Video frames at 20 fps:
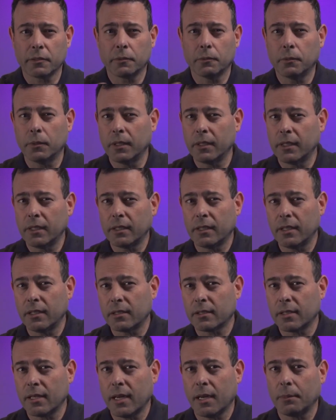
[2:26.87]
When did
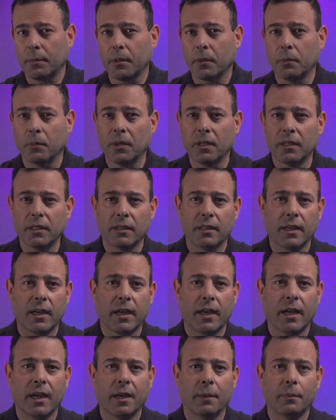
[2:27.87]
this happen? When did
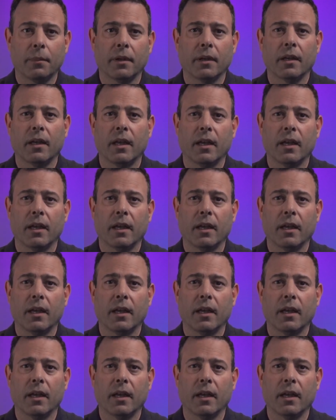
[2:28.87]
that happen?